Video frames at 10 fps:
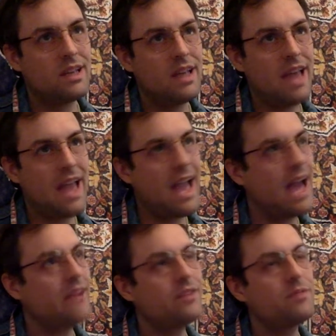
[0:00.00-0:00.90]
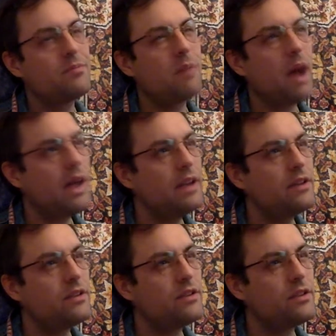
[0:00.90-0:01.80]
And my
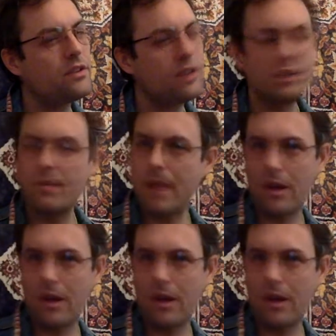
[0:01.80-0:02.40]
decision about